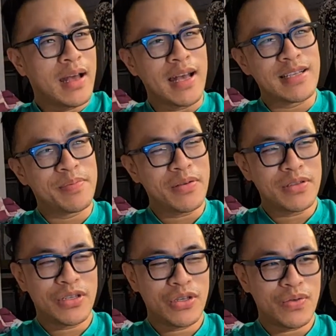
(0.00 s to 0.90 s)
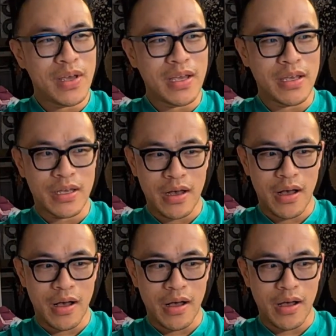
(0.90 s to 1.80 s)
I spoke to a
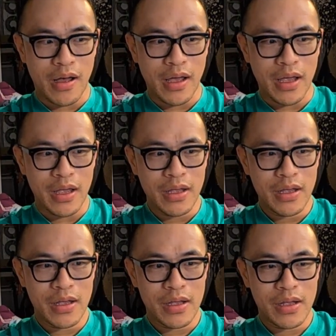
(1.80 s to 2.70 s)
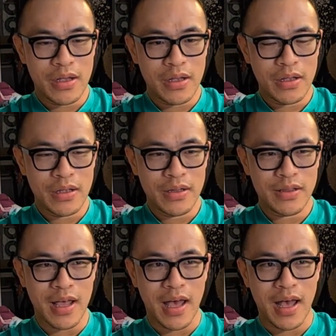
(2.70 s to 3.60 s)
guy
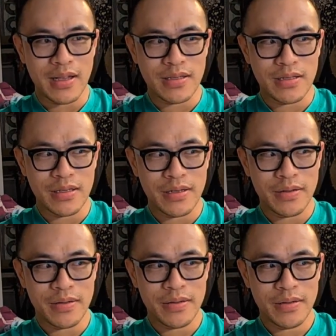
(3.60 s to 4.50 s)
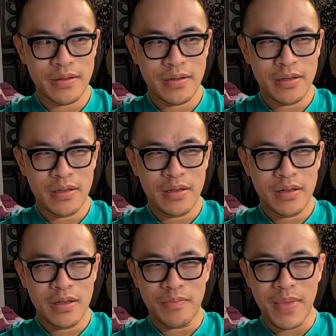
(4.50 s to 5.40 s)
that
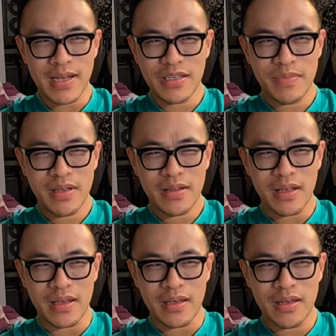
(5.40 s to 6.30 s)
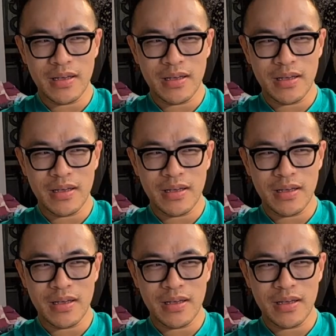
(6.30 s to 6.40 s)
matched me like,